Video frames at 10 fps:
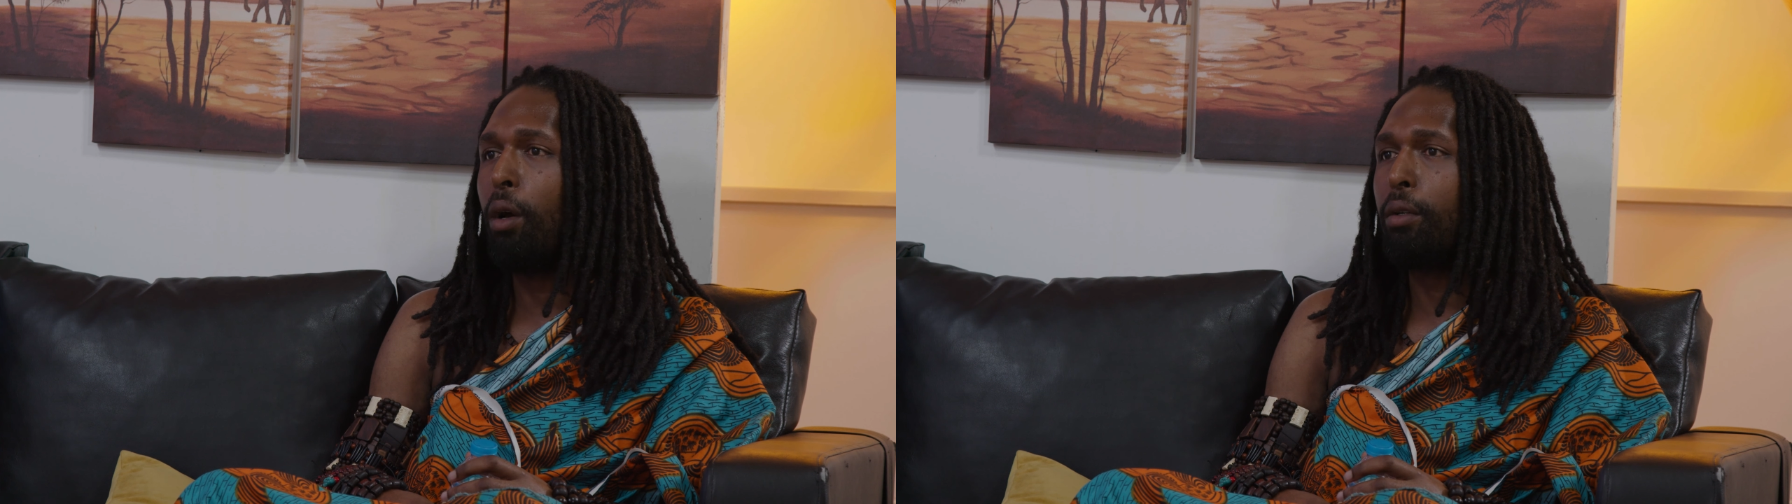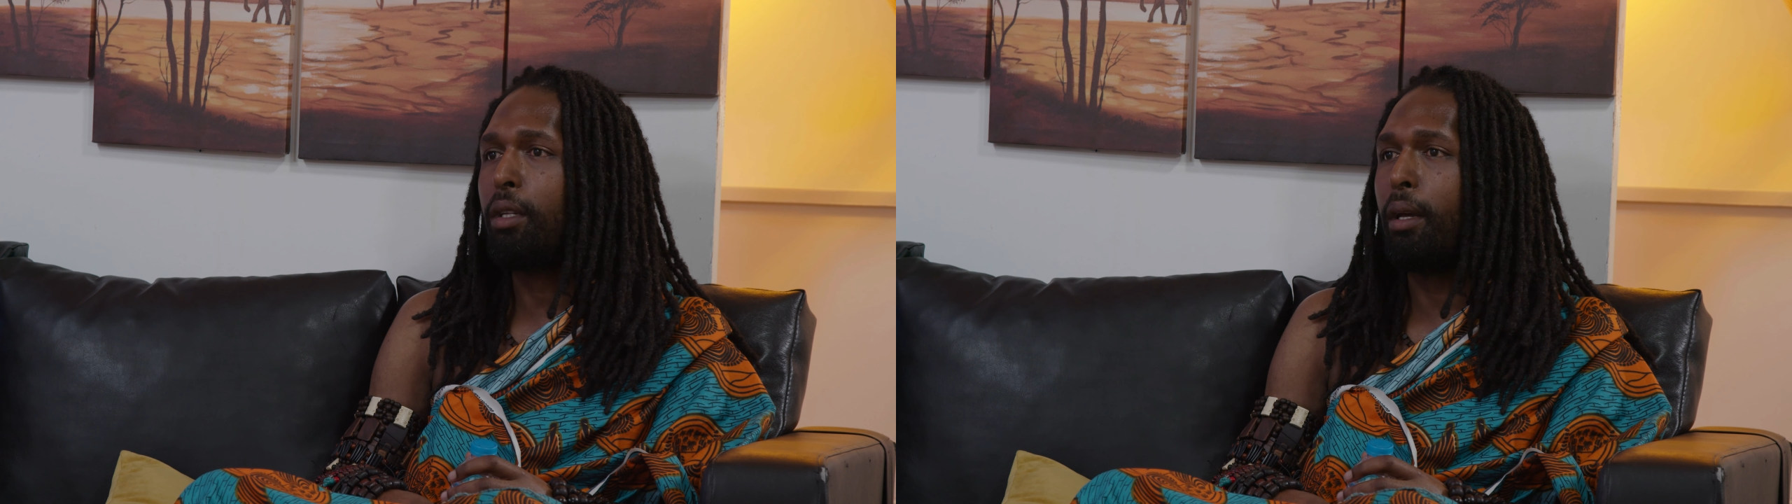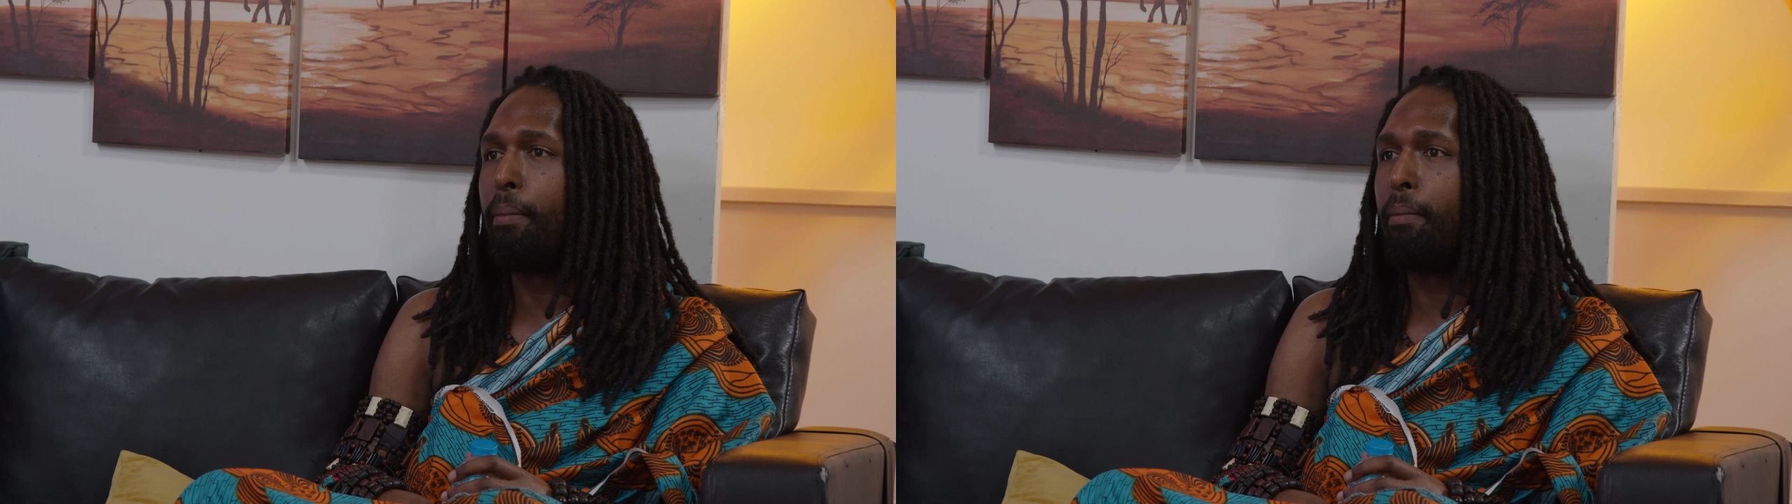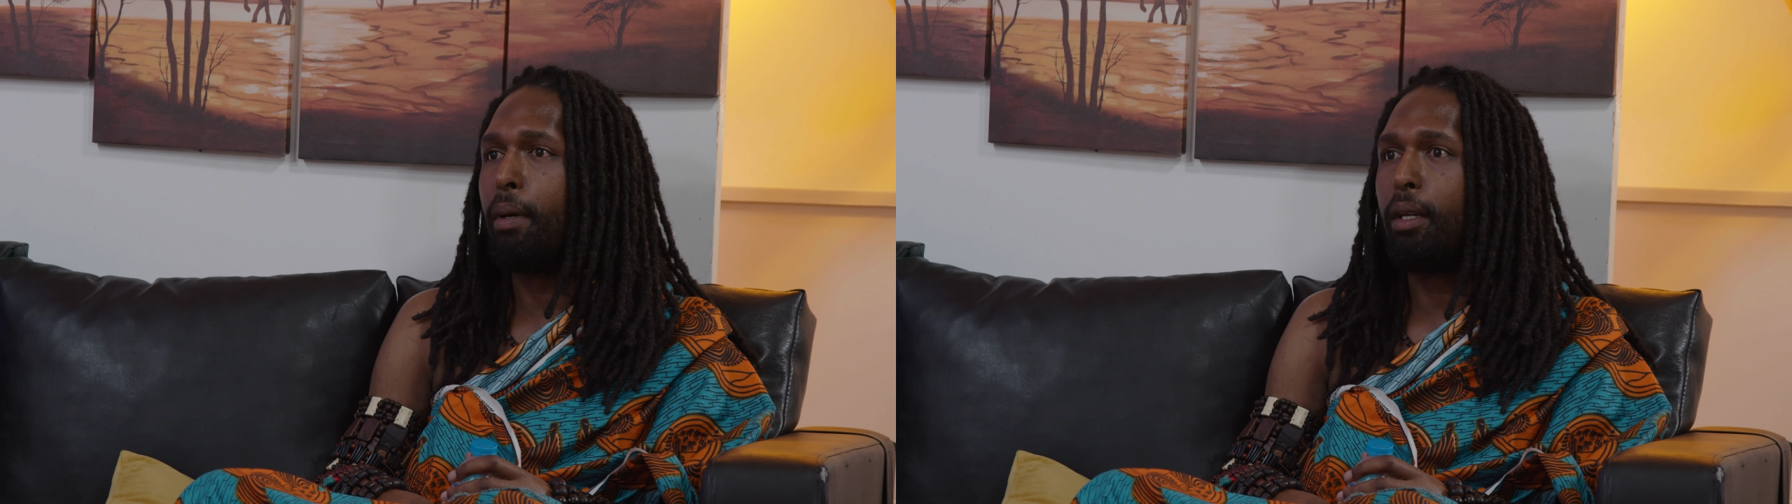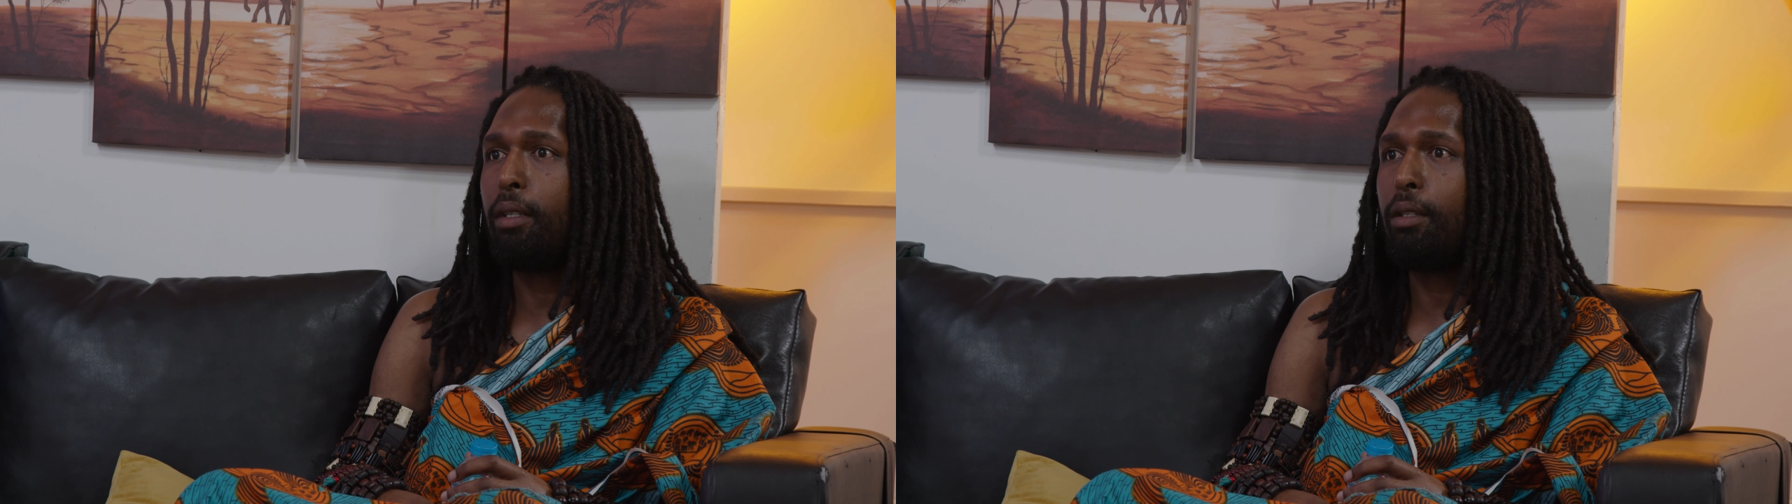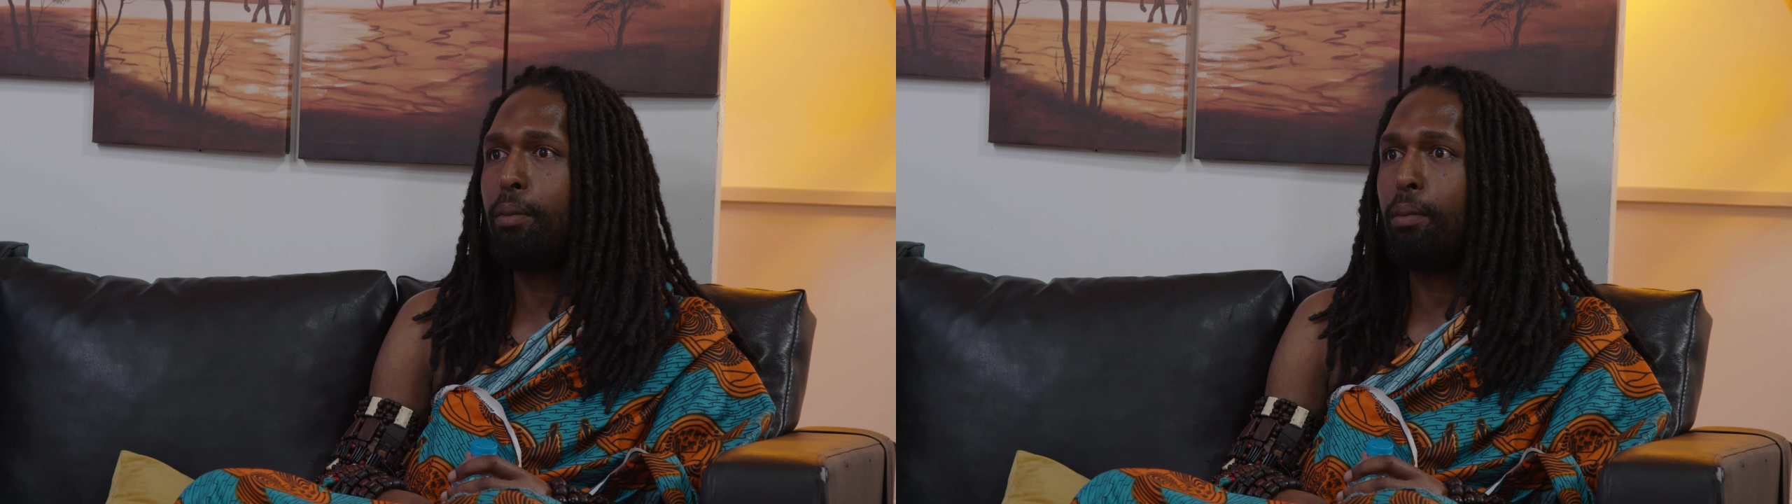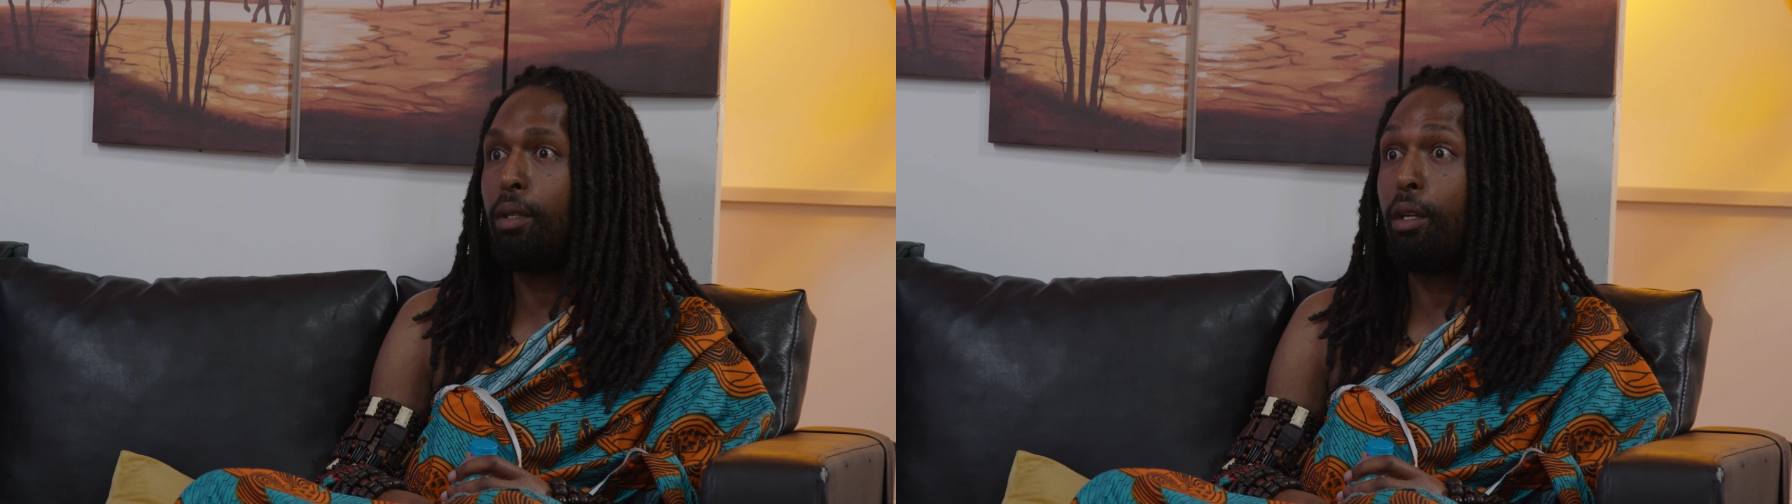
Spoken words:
lost him, but it's,